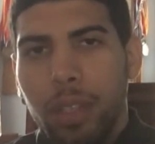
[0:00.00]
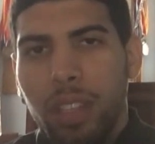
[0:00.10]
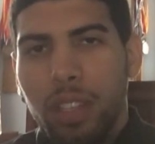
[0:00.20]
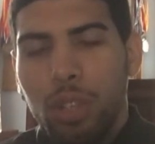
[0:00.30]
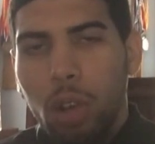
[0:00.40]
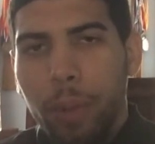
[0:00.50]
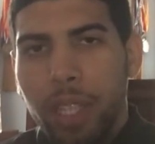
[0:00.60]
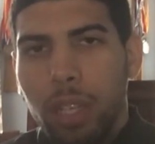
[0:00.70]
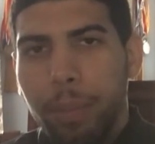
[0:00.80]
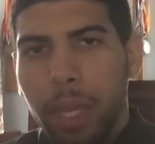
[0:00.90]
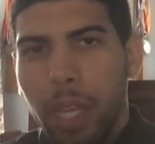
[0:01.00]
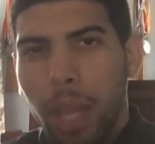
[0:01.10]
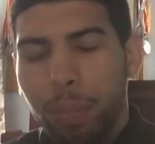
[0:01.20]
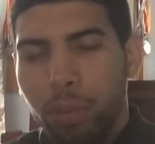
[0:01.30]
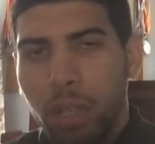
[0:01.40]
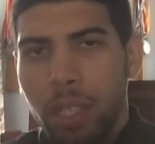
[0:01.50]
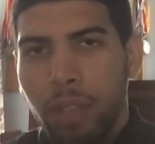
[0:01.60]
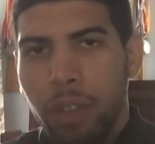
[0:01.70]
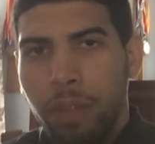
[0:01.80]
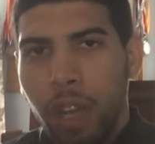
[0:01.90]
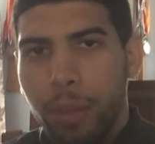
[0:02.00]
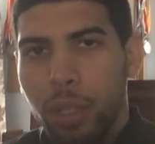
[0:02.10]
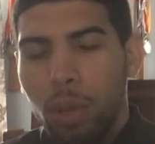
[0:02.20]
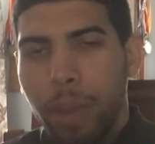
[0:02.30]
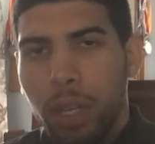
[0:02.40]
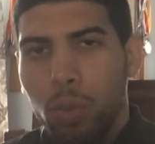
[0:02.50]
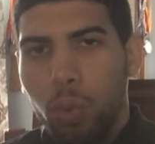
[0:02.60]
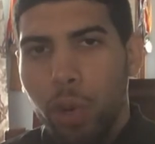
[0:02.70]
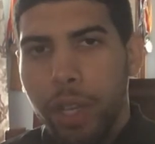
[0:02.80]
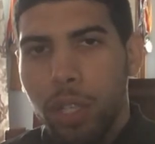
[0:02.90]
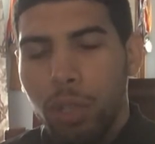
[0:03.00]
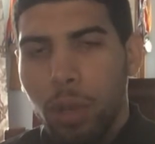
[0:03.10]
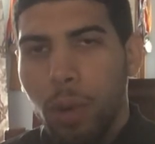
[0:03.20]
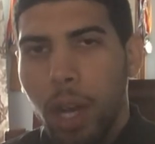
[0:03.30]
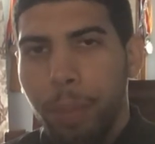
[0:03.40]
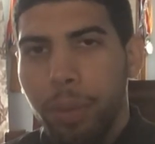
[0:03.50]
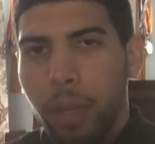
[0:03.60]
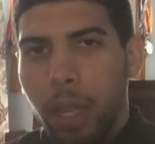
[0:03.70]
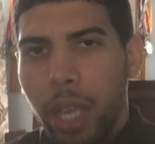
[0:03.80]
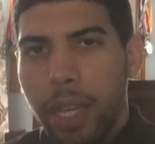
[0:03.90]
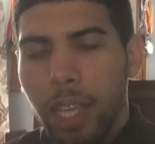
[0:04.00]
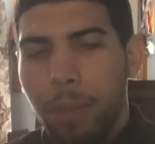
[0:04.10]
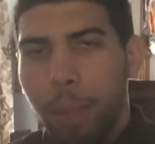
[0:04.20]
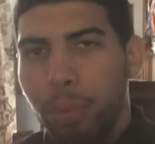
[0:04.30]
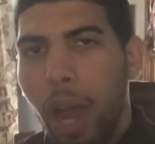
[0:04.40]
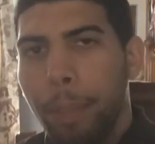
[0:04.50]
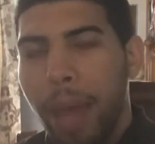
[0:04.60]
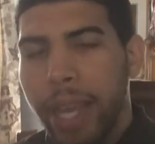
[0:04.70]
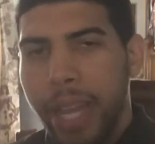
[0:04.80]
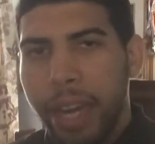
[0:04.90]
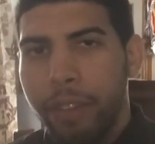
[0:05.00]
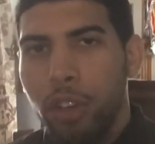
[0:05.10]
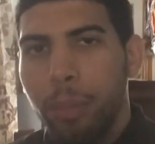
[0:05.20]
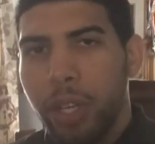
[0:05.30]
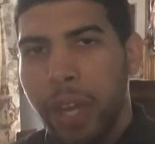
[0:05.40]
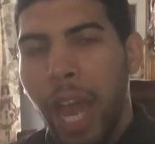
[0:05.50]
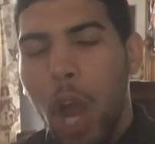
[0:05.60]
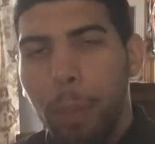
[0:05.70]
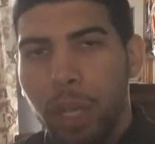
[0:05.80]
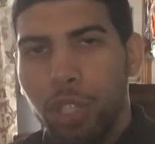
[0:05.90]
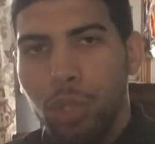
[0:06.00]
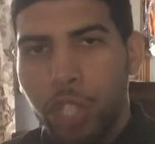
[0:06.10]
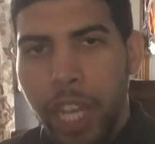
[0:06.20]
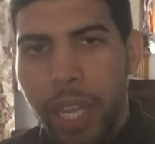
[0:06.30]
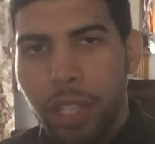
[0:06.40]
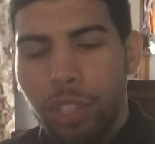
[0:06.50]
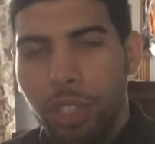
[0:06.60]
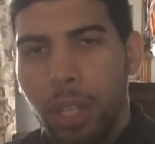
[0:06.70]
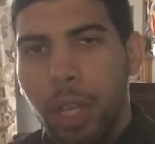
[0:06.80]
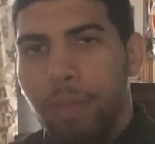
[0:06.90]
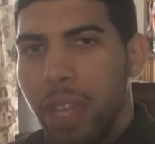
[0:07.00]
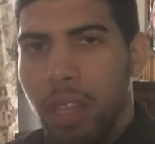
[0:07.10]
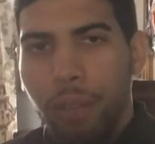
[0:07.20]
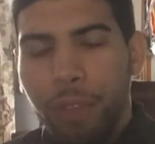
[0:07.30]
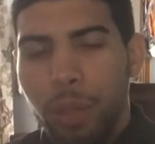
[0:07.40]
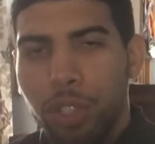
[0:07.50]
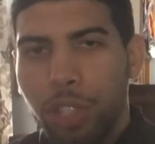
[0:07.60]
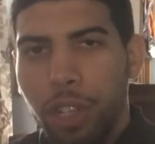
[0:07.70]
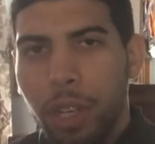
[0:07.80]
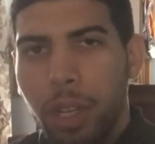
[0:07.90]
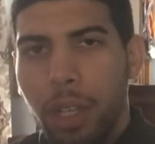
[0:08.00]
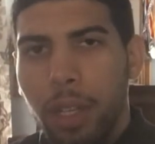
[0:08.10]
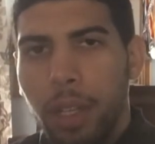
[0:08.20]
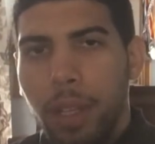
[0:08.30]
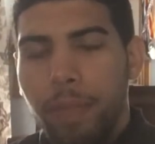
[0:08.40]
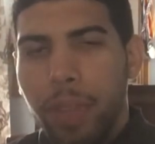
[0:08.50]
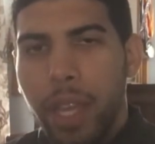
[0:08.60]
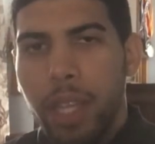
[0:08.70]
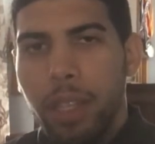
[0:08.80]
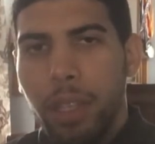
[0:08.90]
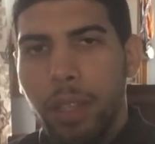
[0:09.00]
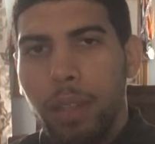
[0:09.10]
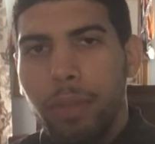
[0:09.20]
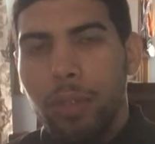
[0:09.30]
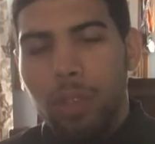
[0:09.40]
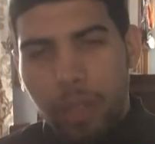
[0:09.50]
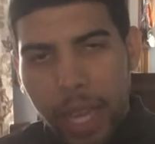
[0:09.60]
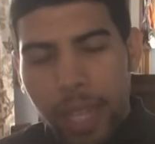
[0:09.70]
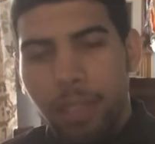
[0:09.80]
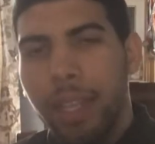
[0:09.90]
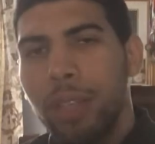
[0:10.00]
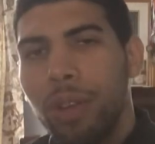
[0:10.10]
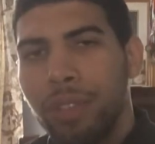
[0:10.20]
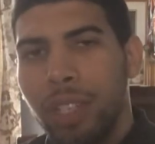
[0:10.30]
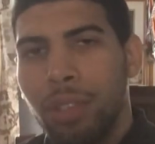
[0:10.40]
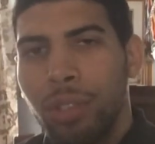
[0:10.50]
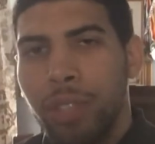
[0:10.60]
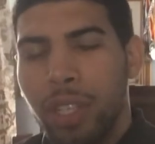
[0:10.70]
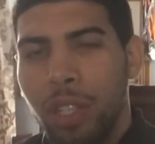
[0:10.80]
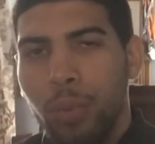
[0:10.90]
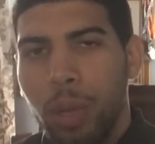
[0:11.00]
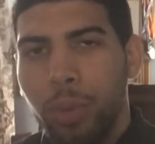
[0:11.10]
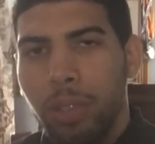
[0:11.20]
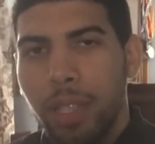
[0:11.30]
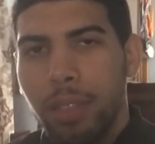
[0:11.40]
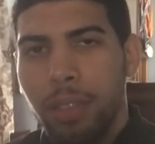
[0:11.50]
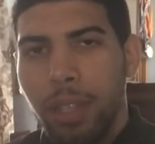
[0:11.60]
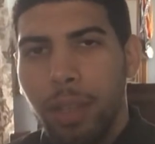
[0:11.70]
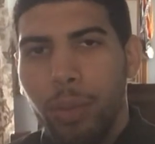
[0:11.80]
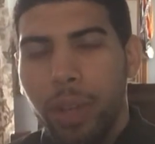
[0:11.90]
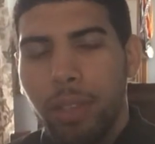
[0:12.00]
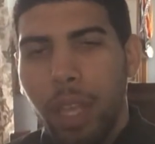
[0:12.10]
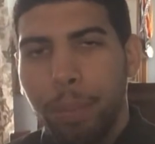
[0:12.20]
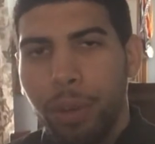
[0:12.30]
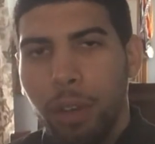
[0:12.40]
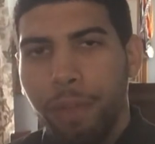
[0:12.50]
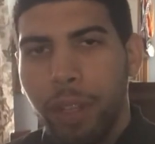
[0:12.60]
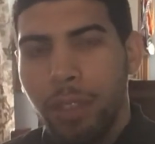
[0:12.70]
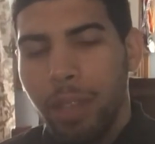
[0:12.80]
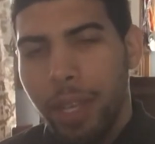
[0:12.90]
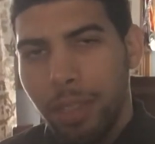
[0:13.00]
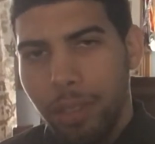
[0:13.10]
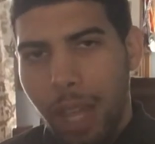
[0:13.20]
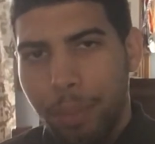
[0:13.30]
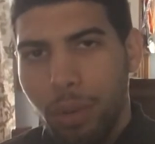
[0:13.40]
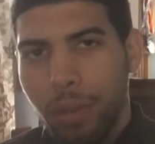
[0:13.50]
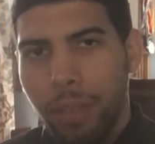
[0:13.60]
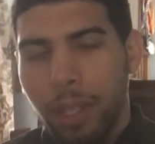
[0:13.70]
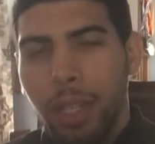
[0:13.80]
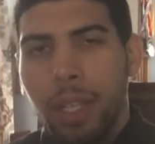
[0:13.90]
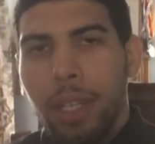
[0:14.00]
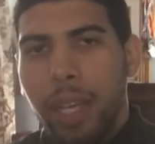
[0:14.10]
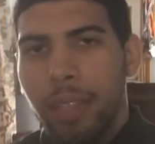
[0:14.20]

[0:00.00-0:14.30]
you're always going to be a product of your environment no matter where you grow up. And it can be brought back out of you no matter how much you change in the future. And that incident, UFC 261 with DC, was a perfect example of it. It's